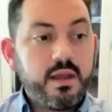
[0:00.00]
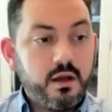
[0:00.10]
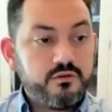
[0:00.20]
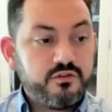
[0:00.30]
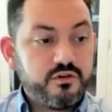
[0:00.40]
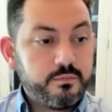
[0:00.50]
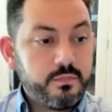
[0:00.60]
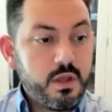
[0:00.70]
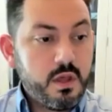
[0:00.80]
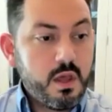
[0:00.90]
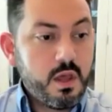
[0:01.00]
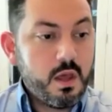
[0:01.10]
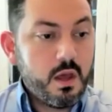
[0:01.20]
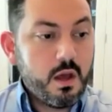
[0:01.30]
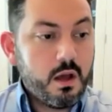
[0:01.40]
gotcha.
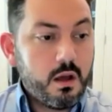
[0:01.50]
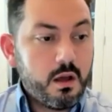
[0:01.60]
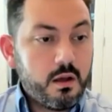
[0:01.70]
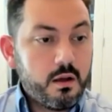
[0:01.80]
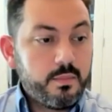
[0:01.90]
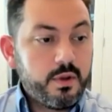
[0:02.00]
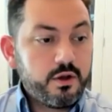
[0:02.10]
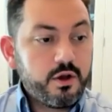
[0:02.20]
Um,